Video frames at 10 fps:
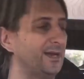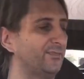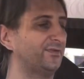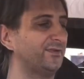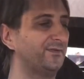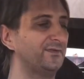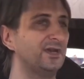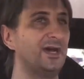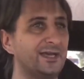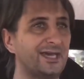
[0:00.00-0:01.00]
first
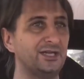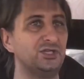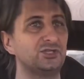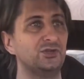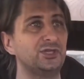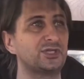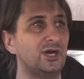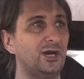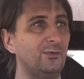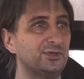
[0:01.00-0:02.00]
episode, I picked up the
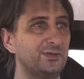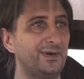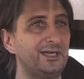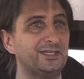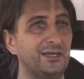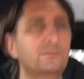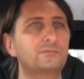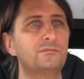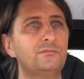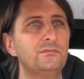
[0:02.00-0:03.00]
Tesla and gave
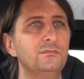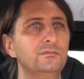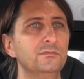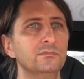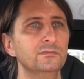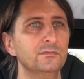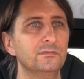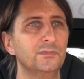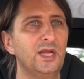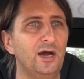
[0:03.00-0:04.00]
my first impressions
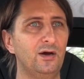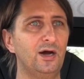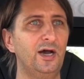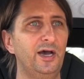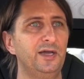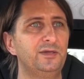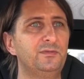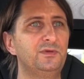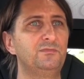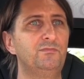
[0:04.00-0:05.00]
of what it was like to
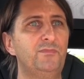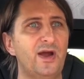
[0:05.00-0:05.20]
drive.